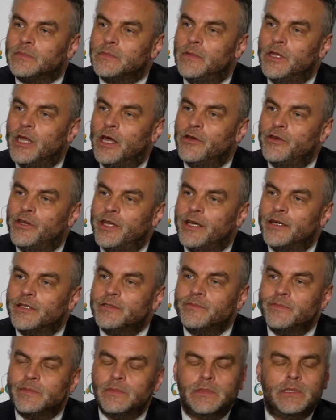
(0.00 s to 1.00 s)
no
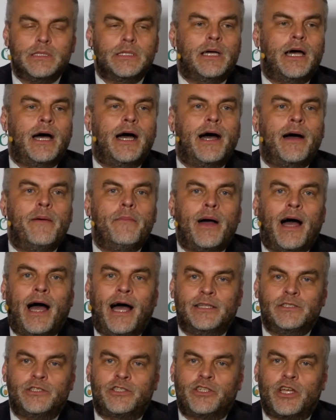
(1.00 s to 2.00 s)
deal.
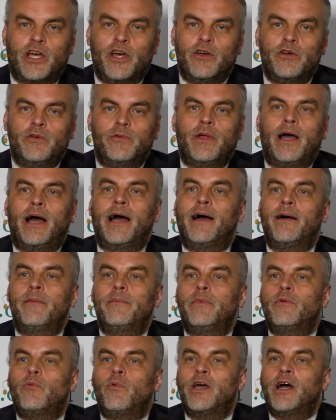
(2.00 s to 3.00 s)
And so
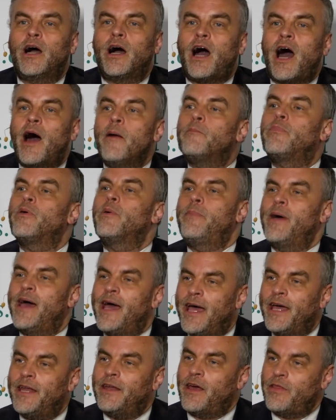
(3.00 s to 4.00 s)
we are
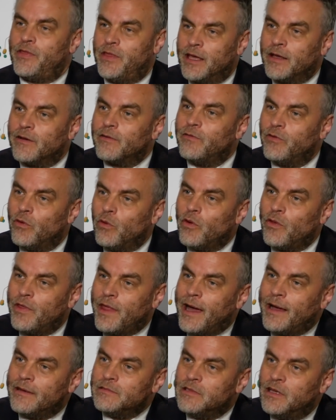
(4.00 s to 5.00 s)
unprepared, I think, for
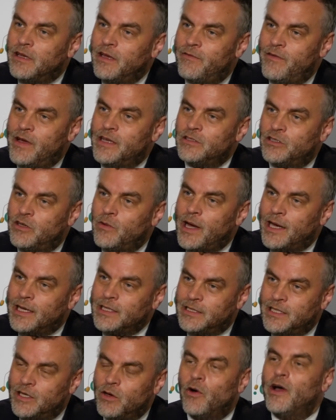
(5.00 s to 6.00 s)
that
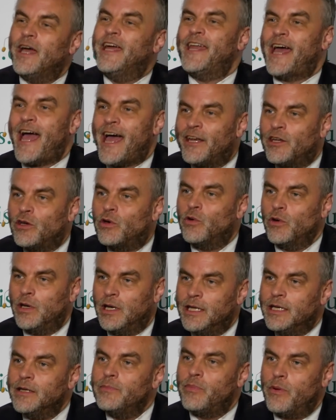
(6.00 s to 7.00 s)
eventuality, or
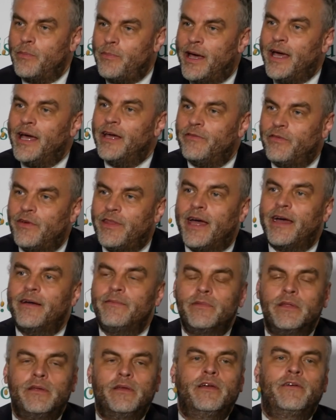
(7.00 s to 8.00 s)
inadequately prepared for that
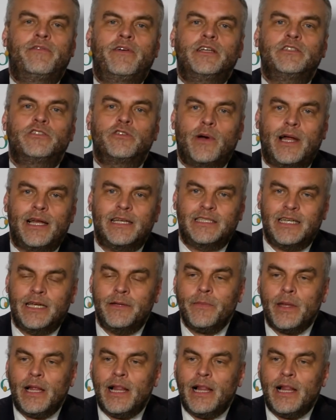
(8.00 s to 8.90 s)
eventuality.